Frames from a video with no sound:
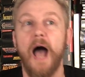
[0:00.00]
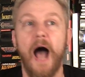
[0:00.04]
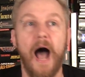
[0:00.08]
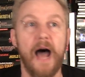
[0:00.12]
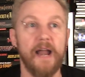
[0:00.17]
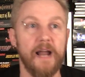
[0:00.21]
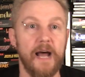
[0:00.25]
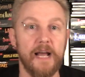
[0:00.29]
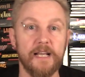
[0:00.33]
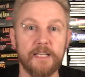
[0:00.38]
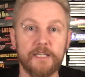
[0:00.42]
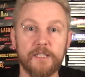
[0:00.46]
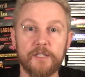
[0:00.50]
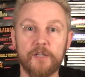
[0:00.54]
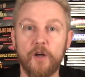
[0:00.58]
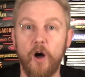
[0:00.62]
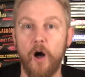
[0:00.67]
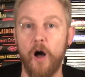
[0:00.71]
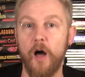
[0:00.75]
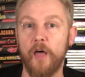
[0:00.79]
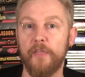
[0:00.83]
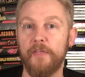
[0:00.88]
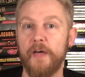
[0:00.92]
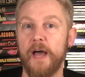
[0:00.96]
And I
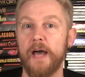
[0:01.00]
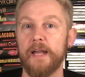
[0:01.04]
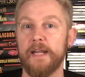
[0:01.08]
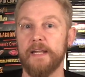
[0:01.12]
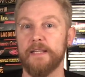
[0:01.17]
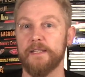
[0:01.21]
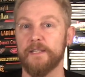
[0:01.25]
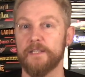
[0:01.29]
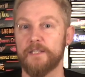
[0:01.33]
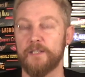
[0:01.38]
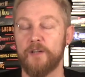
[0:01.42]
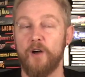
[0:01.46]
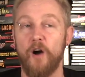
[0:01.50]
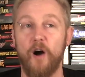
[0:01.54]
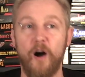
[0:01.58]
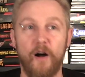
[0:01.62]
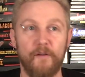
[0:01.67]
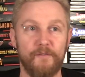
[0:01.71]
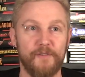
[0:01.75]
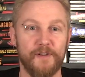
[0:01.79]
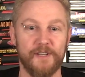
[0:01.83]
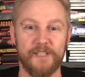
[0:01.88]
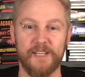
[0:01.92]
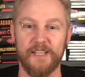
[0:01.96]
saw that in this
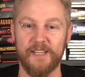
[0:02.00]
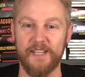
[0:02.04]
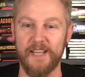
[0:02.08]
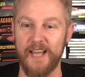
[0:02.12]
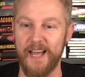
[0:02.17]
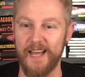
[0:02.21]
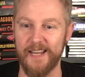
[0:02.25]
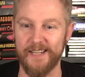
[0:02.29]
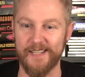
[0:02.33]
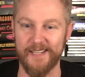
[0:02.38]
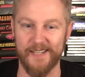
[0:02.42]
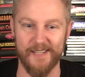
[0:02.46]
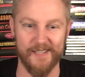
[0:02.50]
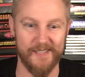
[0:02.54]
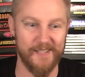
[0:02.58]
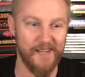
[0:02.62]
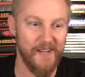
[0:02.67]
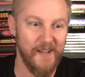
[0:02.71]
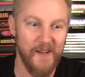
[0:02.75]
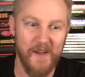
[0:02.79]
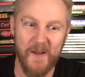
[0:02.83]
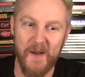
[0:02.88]
conference at the end, and